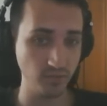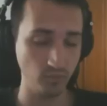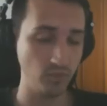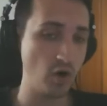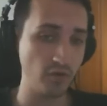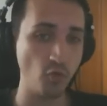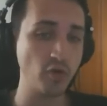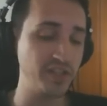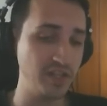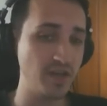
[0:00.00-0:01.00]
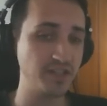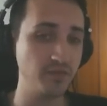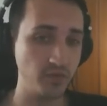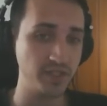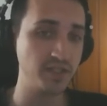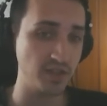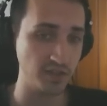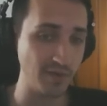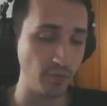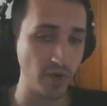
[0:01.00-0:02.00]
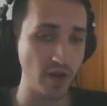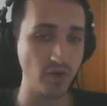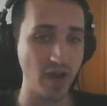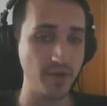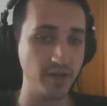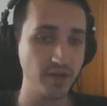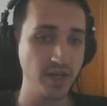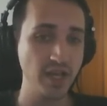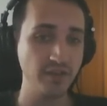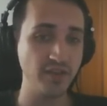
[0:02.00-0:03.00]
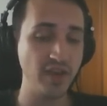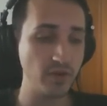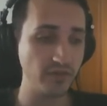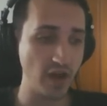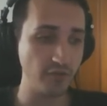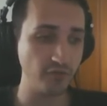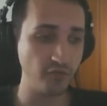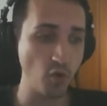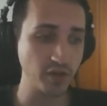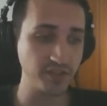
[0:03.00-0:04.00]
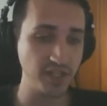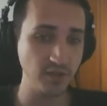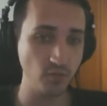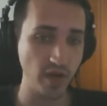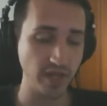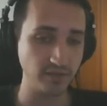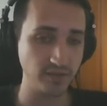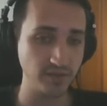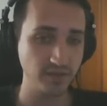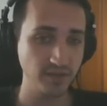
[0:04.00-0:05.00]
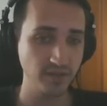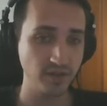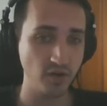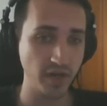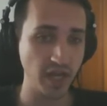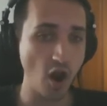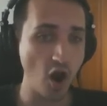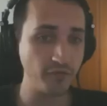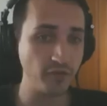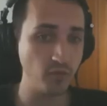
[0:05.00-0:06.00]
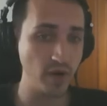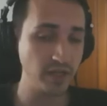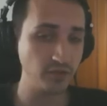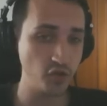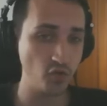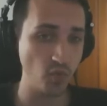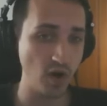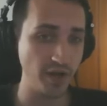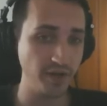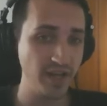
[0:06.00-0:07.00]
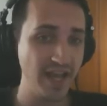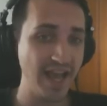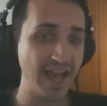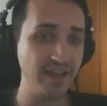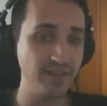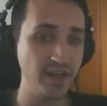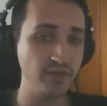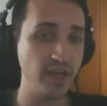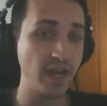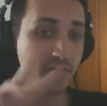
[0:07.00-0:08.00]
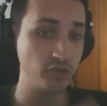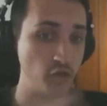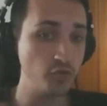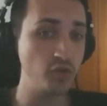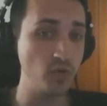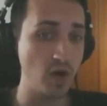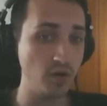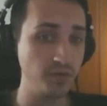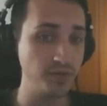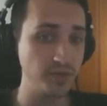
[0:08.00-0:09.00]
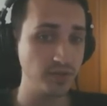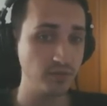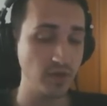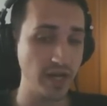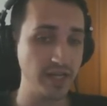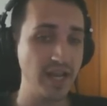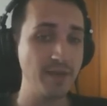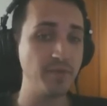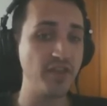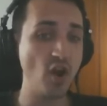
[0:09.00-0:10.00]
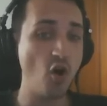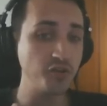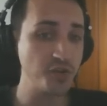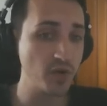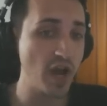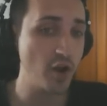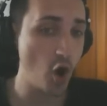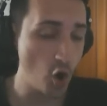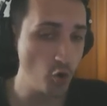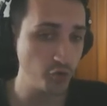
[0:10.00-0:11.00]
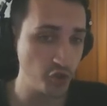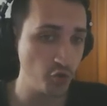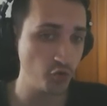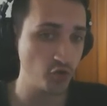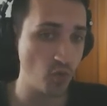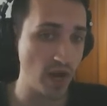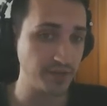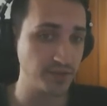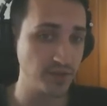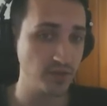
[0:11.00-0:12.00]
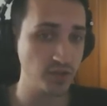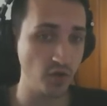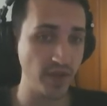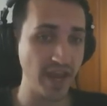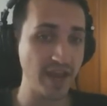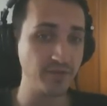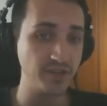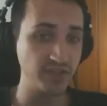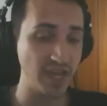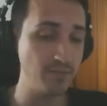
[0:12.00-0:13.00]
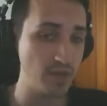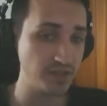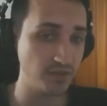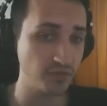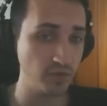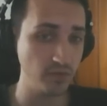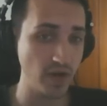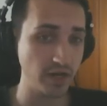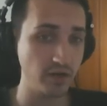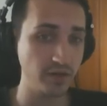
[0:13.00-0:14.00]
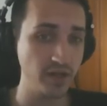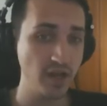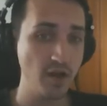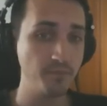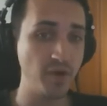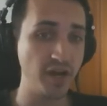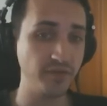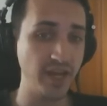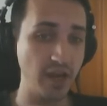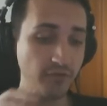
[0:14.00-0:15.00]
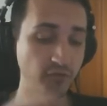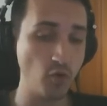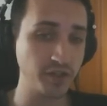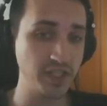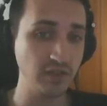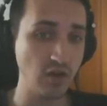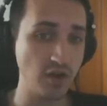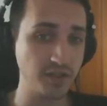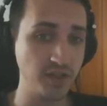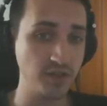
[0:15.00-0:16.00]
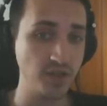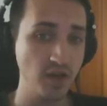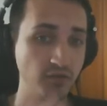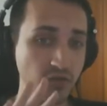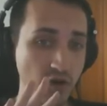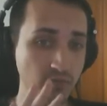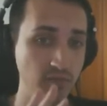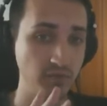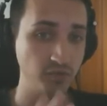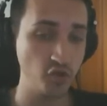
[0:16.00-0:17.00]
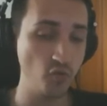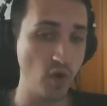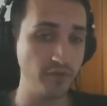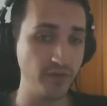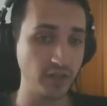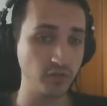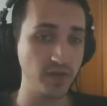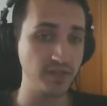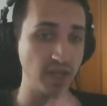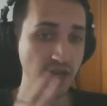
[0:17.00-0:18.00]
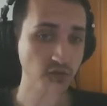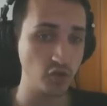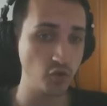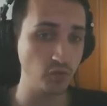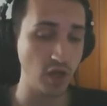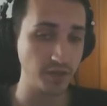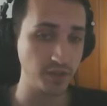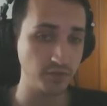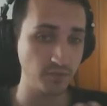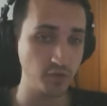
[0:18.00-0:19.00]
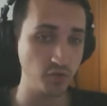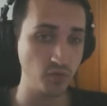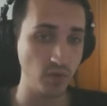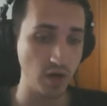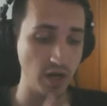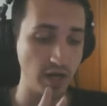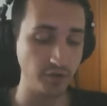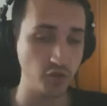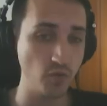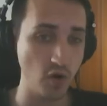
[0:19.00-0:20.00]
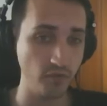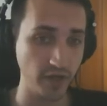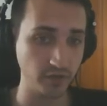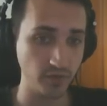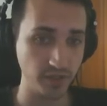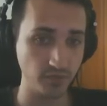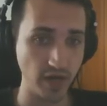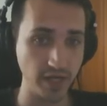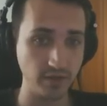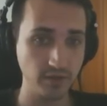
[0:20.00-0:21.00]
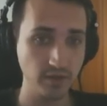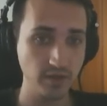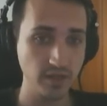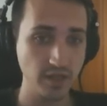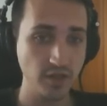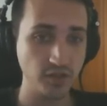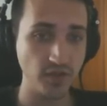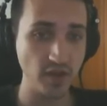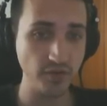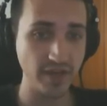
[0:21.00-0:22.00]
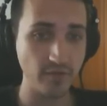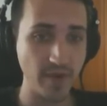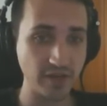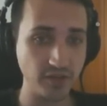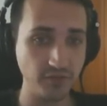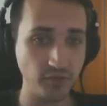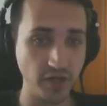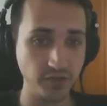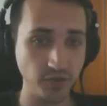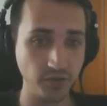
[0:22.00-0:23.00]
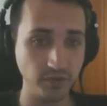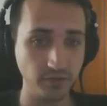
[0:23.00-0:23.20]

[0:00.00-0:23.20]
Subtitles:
or 14 best of 3s because it's a double round robin, then they would have gotten 14 wins, okay, off of winning 2-1. And then they got the 2-2-0s, right? But they also got 0-2 twice. So they have the same best of 3 record, but they have 14 losses from 2-1 victories and 2 losses from 2-0 victories, right? So they only have a match differential